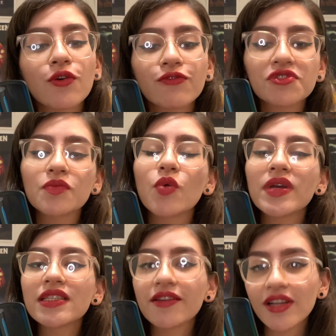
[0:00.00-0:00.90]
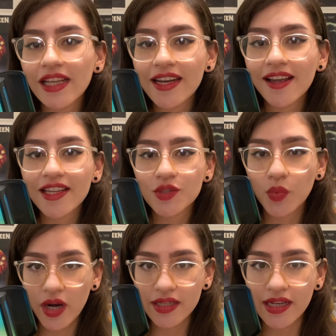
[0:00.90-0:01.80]
from the moment that Valeria gets
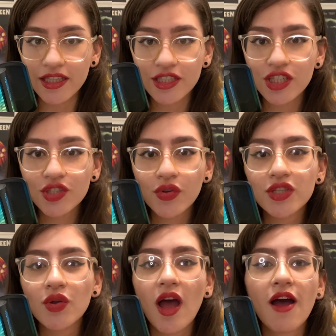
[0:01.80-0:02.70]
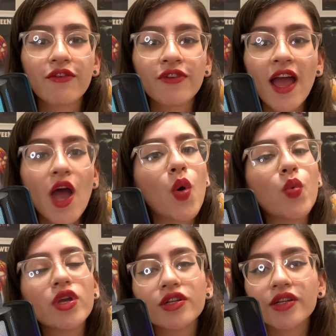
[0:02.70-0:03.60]
pregnant, she's going to have
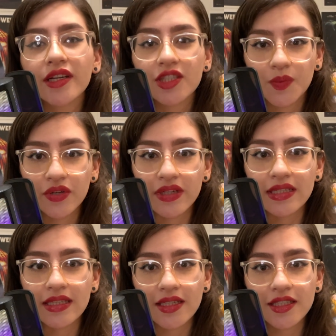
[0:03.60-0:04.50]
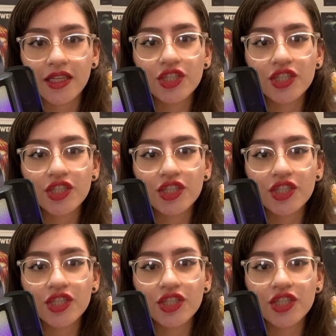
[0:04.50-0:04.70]
weird experiences.